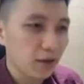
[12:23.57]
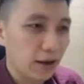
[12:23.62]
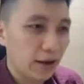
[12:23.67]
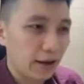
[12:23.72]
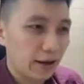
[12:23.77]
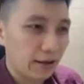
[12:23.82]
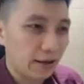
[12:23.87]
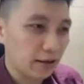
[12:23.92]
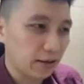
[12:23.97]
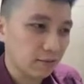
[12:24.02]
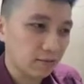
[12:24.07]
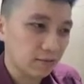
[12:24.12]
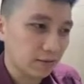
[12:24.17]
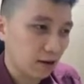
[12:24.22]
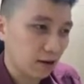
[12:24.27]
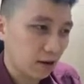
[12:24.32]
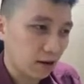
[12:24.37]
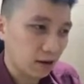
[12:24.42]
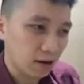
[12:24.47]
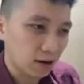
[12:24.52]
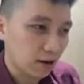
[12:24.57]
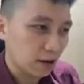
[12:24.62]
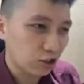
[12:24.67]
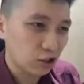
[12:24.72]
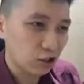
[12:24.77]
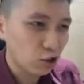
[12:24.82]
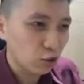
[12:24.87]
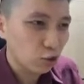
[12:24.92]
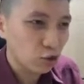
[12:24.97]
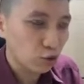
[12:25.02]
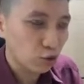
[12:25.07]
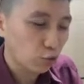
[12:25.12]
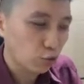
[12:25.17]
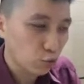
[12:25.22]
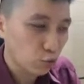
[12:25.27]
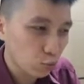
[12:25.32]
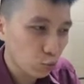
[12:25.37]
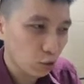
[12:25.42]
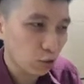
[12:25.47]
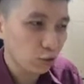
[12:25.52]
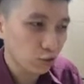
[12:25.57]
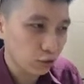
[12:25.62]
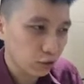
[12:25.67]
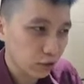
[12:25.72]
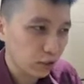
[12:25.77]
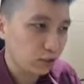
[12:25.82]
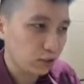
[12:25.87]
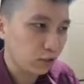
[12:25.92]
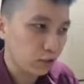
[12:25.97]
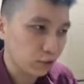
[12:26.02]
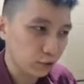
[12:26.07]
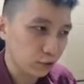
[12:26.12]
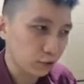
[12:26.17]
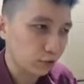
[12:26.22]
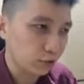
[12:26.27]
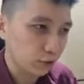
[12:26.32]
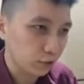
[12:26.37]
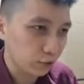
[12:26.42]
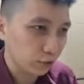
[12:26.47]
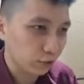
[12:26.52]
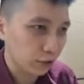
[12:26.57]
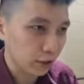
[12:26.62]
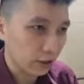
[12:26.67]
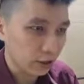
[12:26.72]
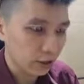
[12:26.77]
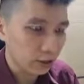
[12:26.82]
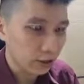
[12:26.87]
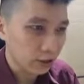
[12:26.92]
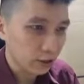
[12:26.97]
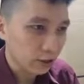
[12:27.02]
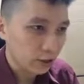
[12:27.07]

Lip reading: and then I just show you what you need to look at.